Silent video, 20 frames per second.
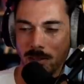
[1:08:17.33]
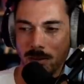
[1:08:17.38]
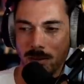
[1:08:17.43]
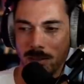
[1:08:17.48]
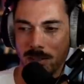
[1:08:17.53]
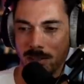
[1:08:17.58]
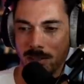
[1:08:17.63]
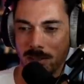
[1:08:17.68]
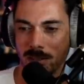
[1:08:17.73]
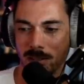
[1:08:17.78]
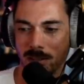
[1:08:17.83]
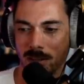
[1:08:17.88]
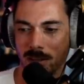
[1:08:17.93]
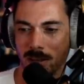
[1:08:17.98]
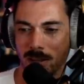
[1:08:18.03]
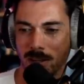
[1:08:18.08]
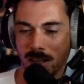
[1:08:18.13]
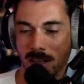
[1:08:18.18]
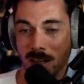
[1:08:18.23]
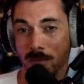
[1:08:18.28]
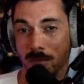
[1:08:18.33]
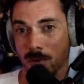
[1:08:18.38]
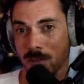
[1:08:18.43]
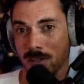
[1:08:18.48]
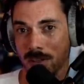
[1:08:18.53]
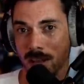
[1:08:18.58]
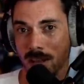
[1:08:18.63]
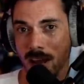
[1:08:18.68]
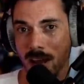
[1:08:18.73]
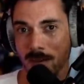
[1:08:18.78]
is to leverage
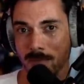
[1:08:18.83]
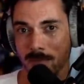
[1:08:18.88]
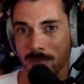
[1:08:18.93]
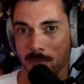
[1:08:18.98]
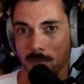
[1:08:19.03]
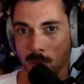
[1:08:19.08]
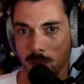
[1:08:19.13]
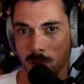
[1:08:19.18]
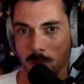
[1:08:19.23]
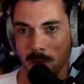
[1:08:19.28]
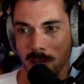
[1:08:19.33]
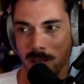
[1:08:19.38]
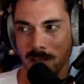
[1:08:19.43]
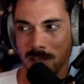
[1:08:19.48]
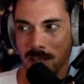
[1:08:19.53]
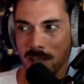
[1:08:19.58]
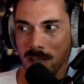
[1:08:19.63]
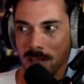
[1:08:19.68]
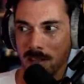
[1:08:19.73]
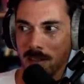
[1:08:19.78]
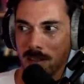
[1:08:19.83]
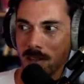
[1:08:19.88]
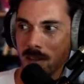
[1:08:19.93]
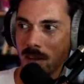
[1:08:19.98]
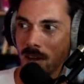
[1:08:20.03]
that portability.